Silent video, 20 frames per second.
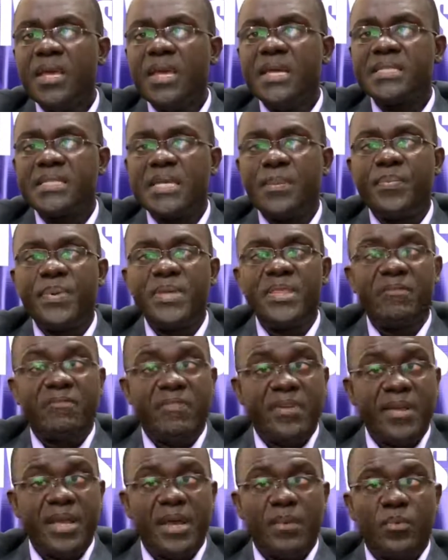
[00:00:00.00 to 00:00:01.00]
separate the
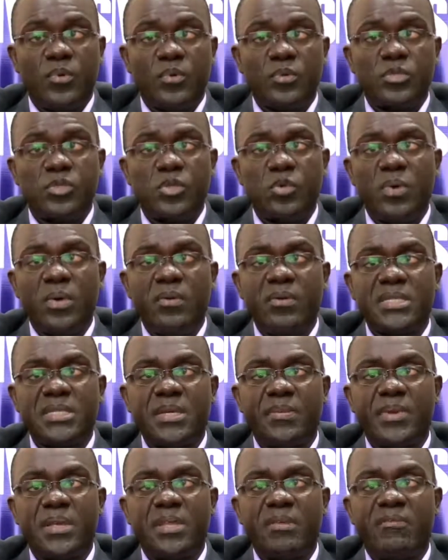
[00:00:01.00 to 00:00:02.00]
variables. So when we
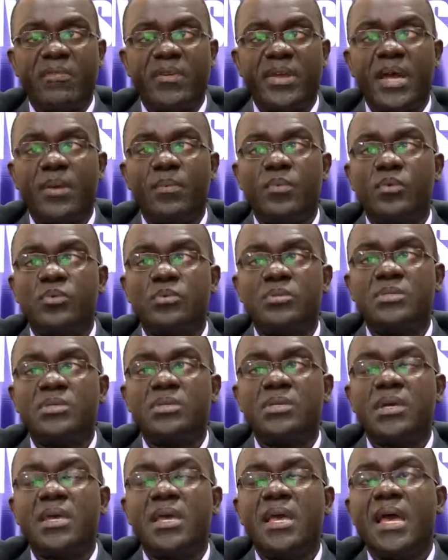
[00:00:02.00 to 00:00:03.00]
separate the
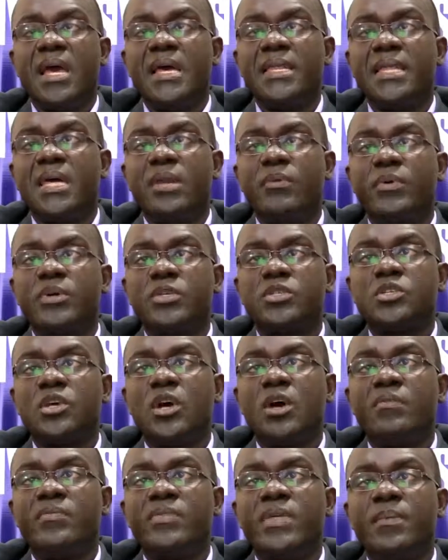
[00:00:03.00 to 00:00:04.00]
variables and then we
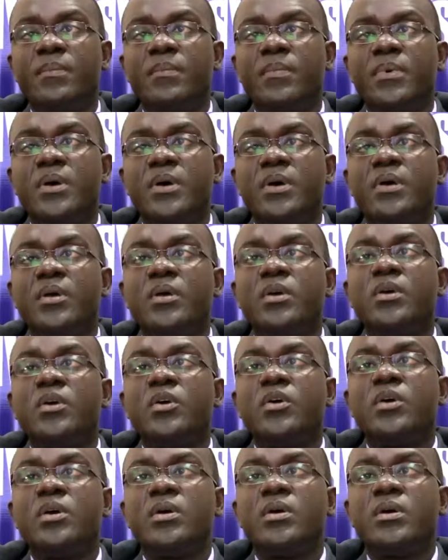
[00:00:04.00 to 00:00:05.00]
solve them,
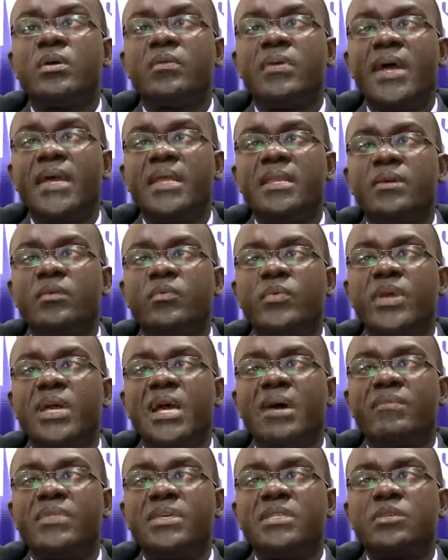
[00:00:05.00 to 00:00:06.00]
right, we
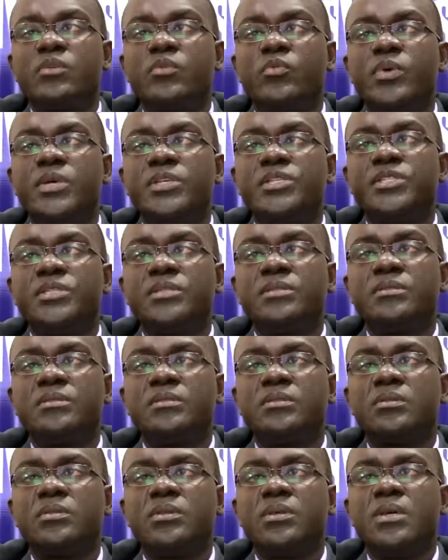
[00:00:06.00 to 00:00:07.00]
have this equation.
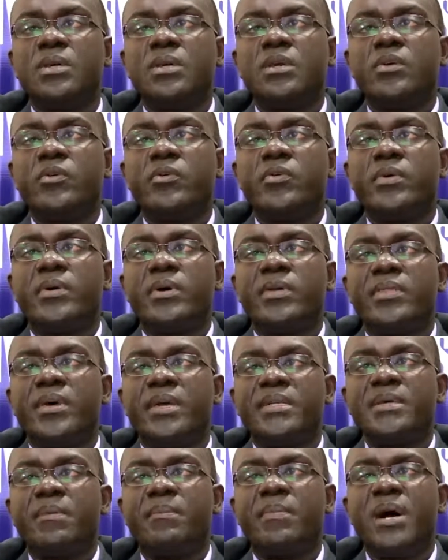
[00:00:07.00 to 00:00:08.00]

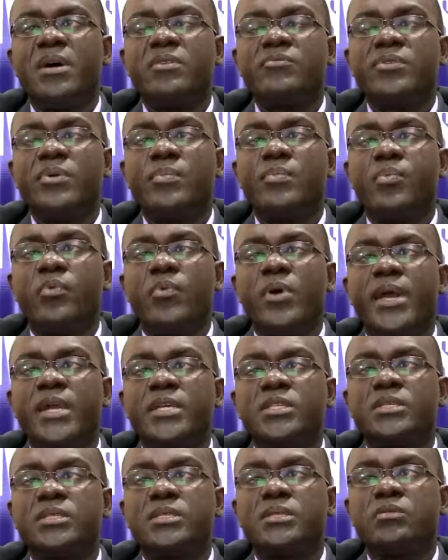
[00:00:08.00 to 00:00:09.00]
There is a boundary
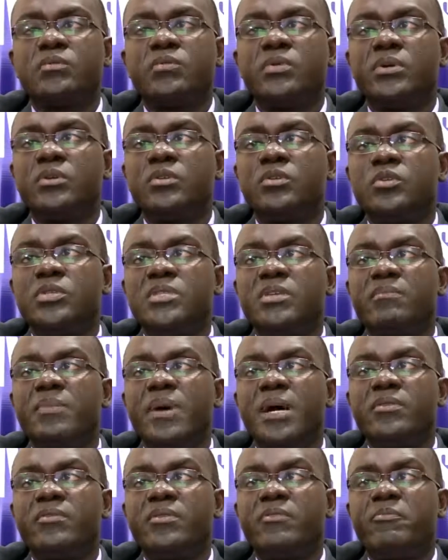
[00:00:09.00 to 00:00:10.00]
point. We use the
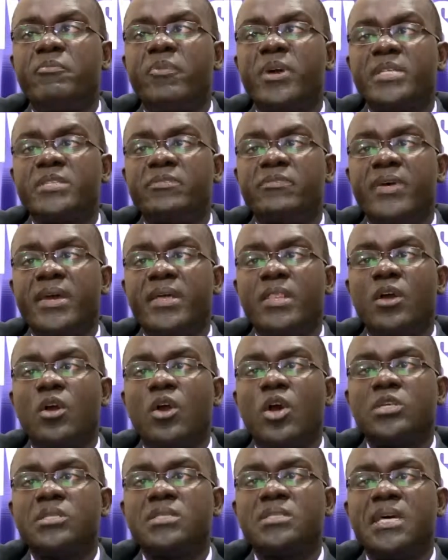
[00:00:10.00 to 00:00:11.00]
boundary point to find the
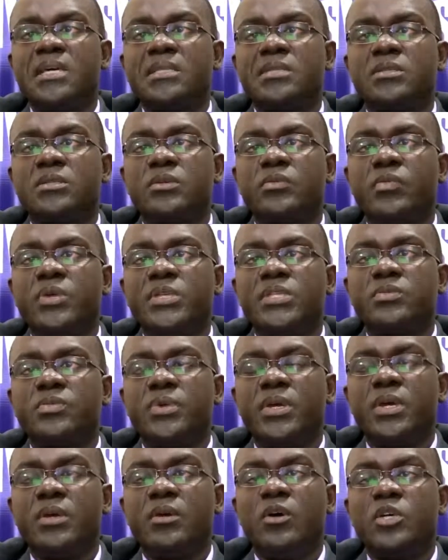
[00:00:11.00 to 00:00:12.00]
constant, which
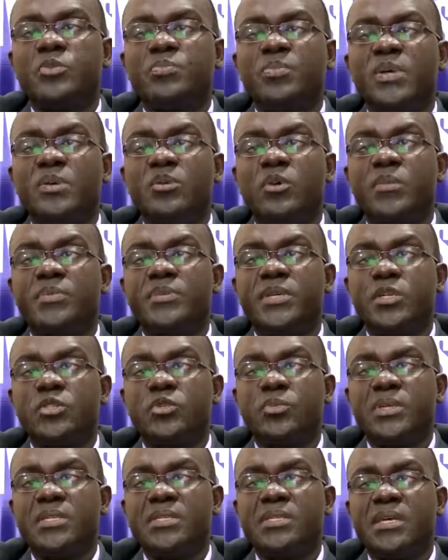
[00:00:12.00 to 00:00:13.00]
we obtain
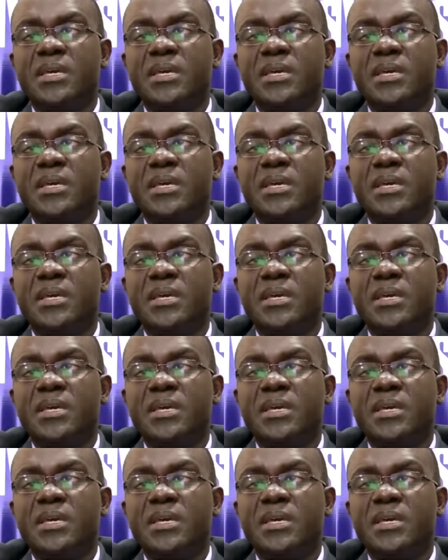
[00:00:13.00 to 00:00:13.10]
to be